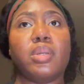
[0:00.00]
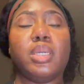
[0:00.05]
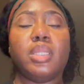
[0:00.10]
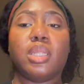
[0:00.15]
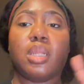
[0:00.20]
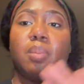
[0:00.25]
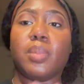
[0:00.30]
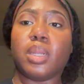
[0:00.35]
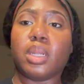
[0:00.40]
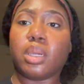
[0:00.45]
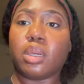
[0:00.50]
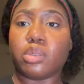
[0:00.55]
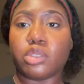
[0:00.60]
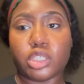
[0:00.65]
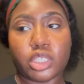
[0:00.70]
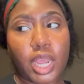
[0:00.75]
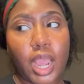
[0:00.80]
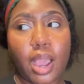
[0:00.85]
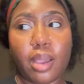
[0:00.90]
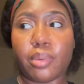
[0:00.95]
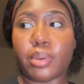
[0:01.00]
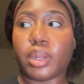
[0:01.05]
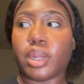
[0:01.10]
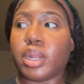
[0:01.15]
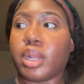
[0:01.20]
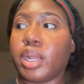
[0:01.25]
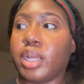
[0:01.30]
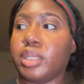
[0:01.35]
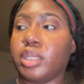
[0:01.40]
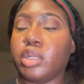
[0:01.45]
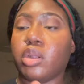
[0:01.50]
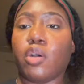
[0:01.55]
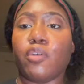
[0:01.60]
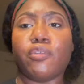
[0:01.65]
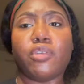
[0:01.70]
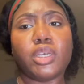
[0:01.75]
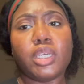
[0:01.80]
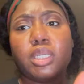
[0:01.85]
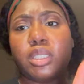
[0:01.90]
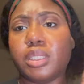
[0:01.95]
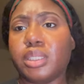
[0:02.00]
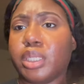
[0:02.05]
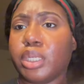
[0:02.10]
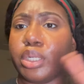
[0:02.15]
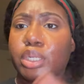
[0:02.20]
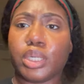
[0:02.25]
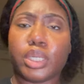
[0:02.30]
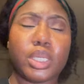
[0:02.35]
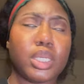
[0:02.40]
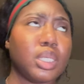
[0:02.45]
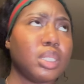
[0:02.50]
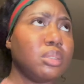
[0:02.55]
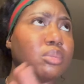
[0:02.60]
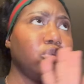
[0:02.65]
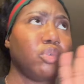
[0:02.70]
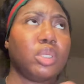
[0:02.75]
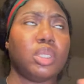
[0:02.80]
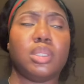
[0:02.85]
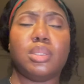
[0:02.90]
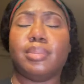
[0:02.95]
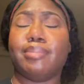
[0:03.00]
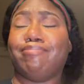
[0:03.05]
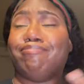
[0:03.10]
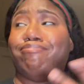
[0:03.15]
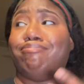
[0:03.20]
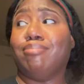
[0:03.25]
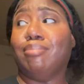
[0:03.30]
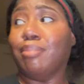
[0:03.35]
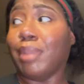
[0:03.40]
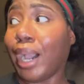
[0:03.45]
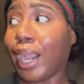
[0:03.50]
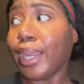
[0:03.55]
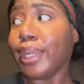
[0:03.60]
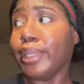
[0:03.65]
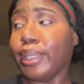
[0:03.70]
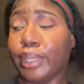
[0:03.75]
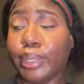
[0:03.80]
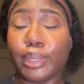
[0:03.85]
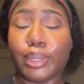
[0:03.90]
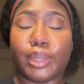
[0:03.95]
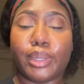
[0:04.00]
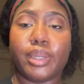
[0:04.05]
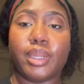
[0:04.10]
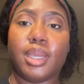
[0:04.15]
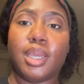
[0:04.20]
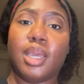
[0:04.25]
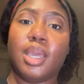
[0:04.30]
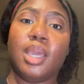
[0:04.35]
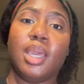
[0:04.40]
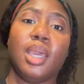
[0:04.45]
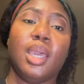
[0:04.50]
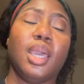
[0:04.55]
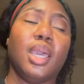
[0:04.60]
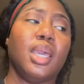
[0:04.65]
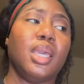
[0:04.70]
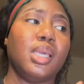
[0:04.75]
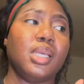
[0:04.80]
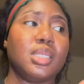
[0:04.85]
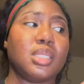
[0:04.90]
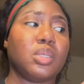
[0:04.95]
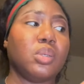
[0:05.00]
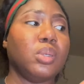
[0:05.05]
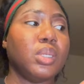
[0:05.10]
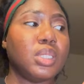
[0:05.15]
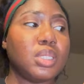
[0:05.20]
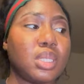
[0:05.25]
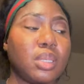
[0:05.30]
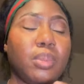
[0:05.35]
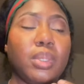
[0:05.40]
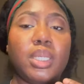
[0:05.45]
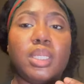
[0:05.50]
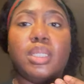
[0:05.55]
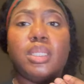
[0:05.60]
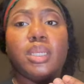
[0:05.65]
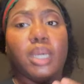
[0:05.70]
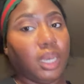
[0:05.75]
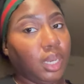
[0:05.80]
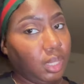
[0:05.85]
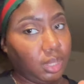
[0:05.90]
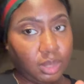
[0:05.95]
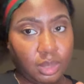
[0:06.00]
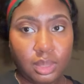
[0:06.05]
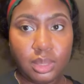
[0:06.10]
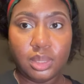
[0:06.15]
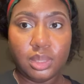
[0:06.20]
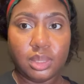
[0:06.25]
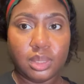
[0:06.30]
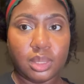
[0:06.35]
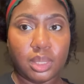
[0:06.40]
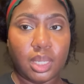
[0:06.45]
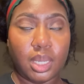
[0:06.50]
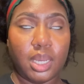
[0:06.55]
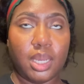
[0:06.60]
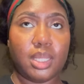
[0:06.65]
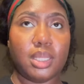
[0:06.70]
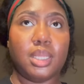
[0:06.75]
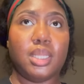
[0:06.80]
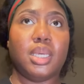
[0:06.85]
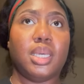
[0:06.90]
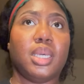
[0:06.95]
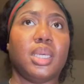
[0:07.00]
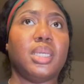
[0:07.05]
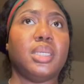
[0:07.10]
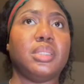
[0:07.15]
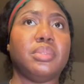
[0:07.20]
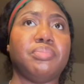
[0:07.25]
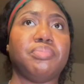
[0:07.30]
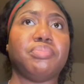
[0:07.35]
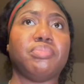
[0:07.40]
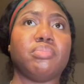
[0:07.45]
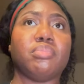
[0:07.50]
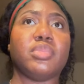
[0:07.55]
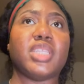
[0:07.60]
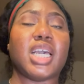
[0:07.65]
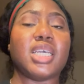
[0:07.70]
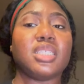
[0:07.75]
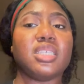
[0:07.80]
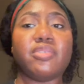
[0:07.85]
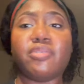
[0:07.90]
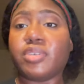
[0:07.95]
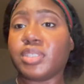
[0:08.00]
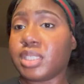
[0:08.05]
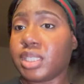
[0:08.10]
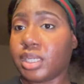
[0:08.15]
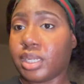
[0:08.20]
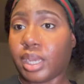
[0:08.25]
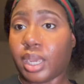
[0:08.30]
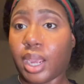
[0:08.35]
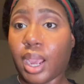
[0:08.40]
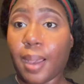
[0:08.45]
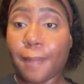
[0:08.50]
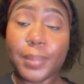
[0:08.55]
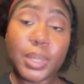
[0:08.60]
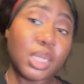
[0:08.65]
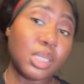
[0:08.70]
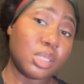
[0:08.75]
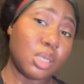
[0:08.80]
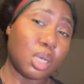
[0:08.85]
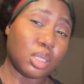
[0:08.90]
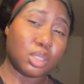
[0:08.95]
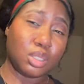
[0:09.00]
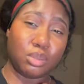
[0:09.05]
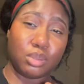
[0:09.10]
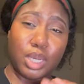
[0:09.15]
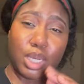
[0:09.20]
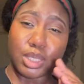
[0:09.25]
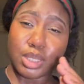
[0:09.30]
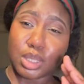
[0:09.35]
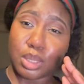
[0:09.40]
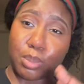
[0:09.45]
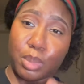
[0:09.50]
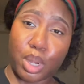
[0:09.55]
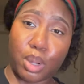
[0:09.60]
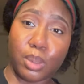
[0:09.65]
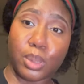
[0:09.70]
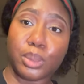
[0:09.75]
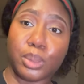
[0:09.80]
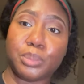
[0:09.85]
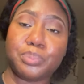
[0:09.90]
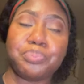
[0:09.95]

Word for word: and I'm gonna go shower and then hopefully dinner, well, my dinner is going to be done and then that's it for today i'm gonna talk to you guys tomorrow